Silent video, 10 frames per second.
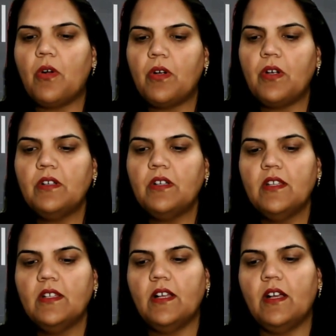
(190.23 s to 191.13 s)
or
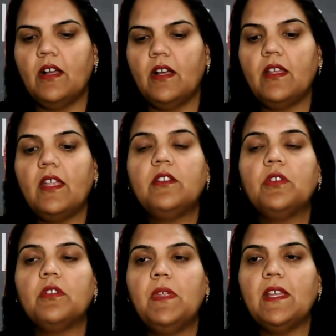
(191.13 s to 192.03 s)
uh, it
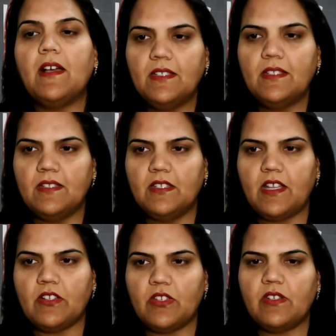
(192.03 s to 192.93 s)
could be
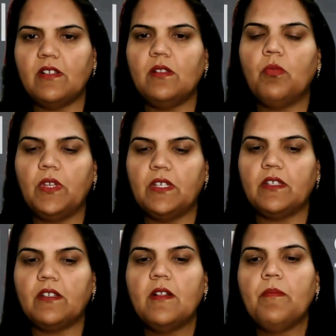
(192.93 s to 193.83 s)
unintentional where